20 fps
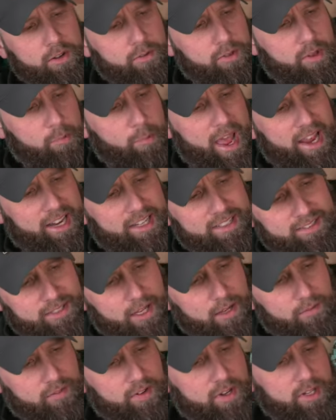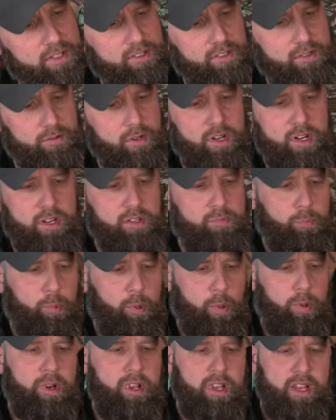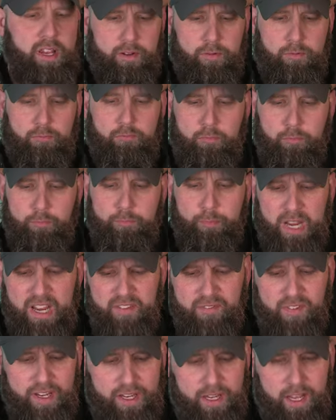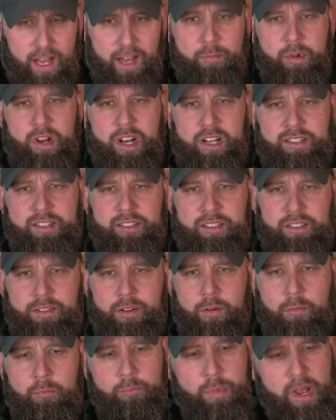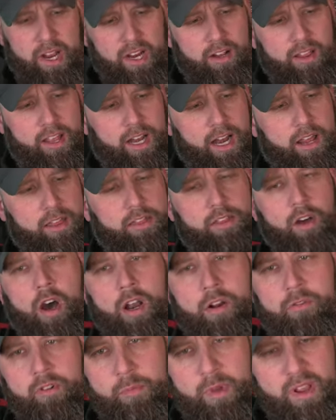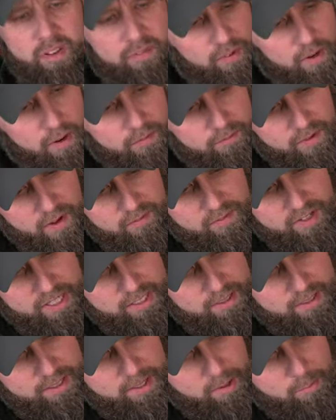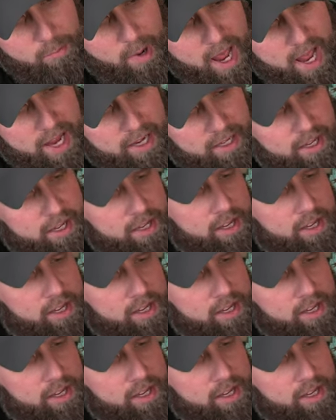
the bag itself is pretty beefy. I mean, it's bigger than I thought it would be for a 15-liter bag.